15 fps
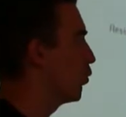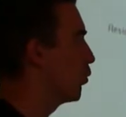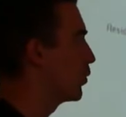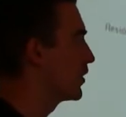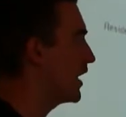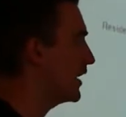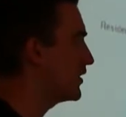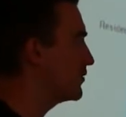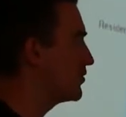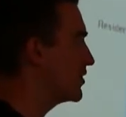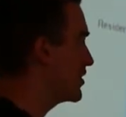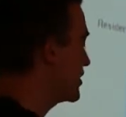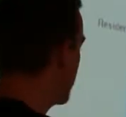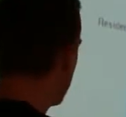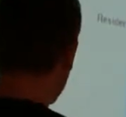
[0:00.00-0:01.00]
we're not
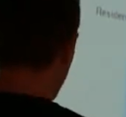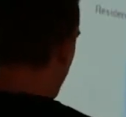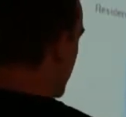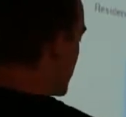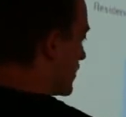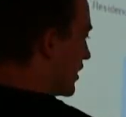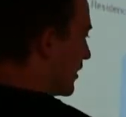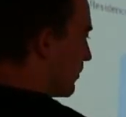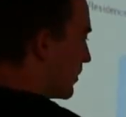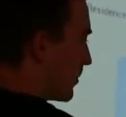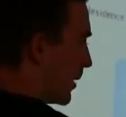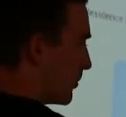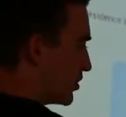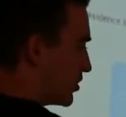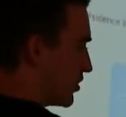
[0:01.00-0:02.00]
using Git, and we
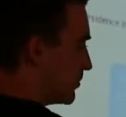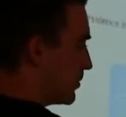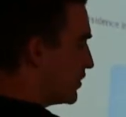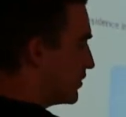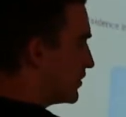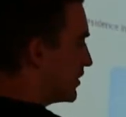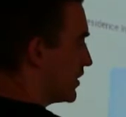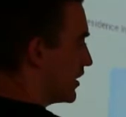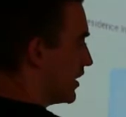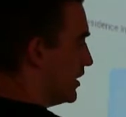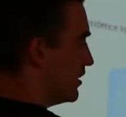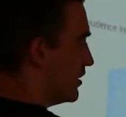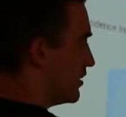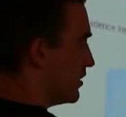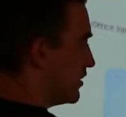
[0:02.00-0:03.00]
probably should be using Git.